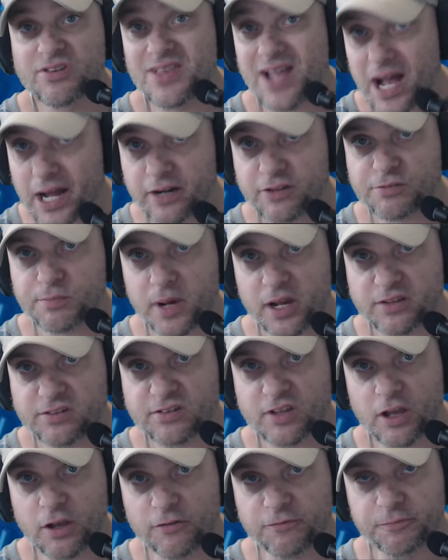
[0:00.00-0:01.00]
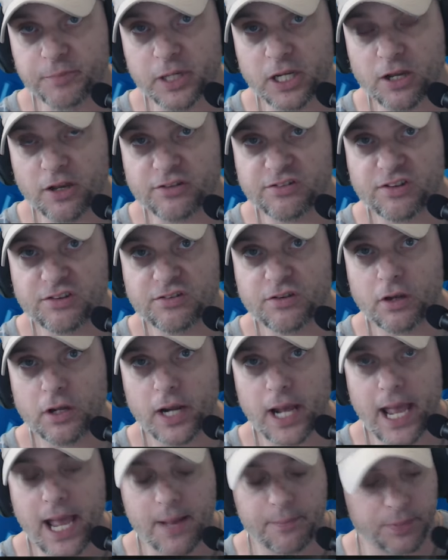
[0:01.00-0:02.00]
not as myself, because it's going
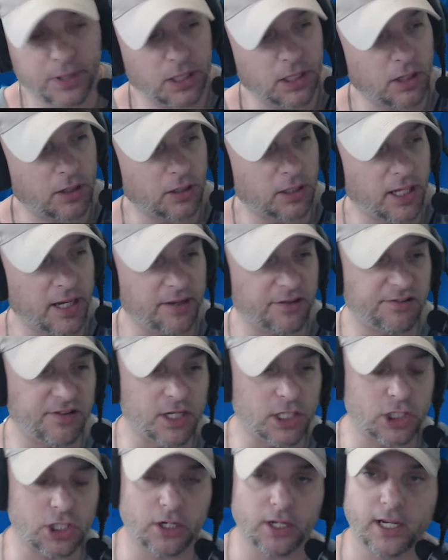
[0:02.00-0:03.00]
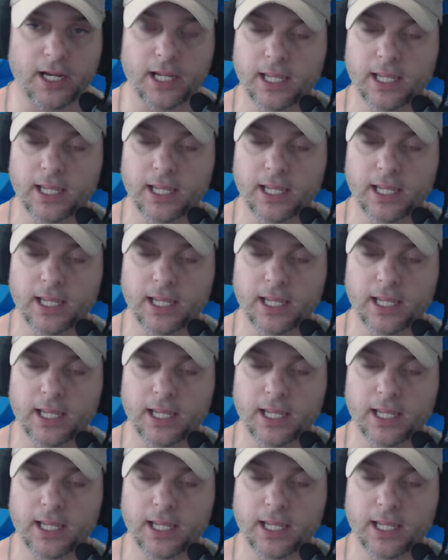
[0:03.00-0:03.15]
to happen here on Lions Nation Unite.